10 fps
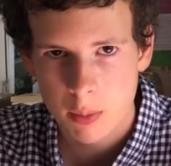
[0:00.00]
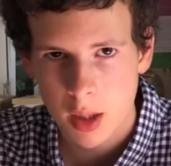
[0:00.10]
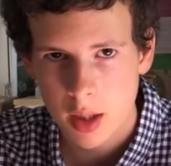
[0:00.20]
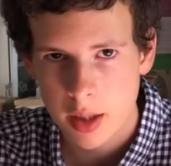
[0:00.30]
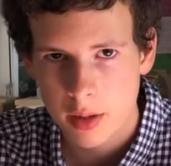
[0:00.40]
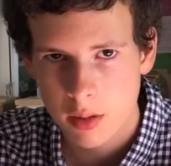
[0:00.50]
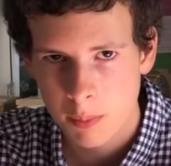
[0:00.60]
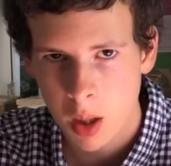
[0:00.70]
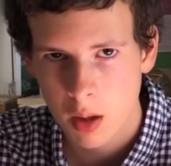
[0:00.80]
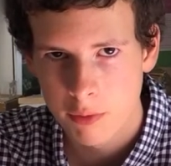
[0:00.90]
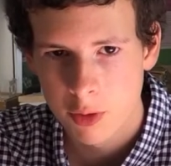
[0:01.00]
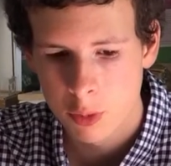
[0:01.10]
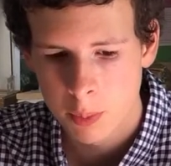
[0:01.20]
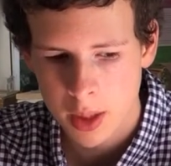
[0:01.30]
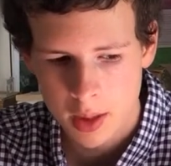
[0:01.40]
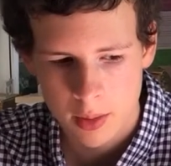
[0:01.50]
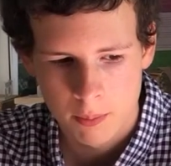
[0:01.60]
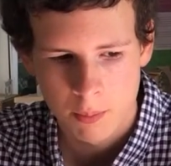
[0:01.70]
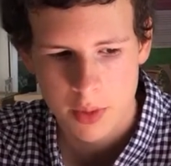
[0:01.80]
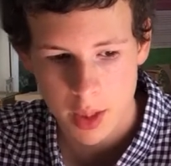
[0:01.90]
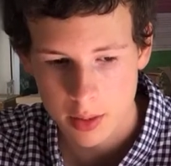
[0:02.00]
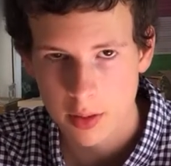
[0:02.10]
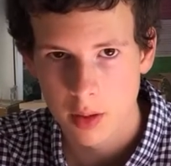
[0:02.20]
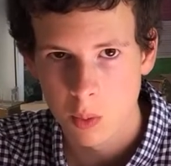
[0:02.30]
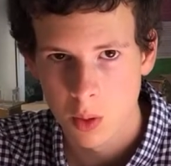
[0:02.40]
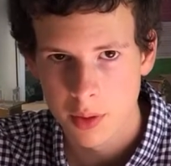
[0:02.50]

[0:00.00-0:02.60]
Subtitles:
millilitres of plant food B into this water